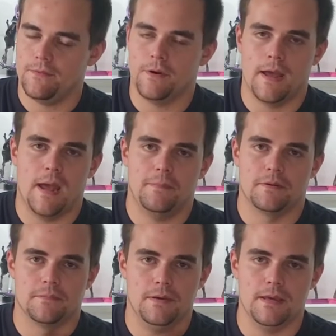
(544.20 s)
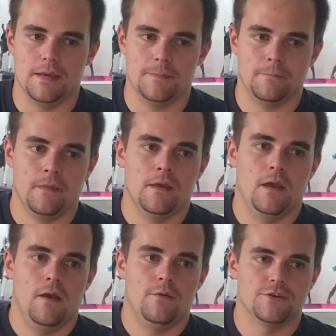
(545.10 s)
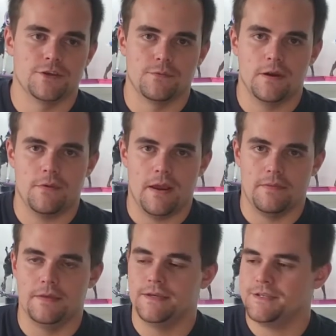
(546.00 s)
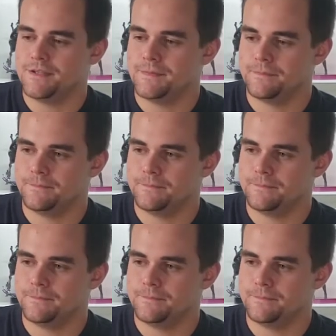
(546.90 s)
what happened to me was they reran this